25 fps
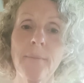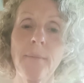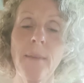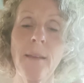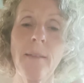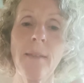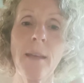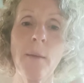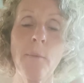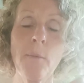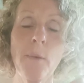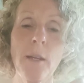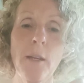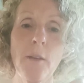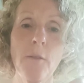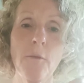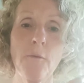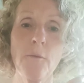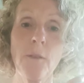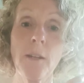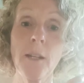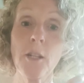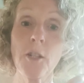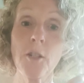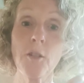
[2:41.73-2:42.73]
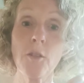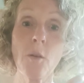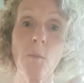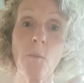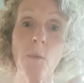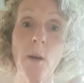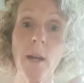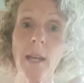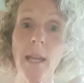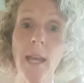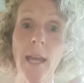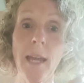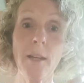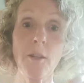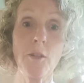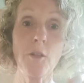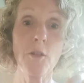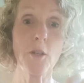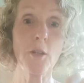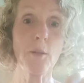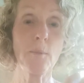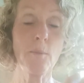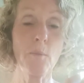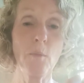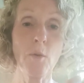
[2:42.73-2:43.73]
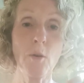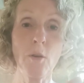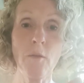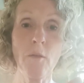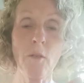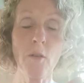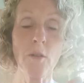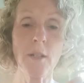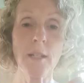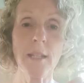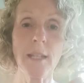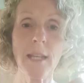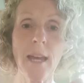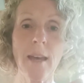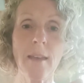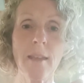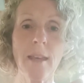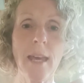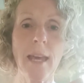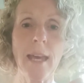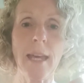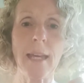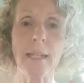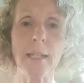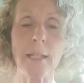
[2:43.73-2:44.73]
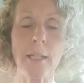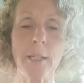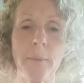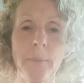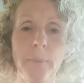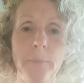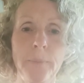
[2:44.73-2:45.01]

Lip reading: And then when you've finished on one hand, you can move on to the other hand.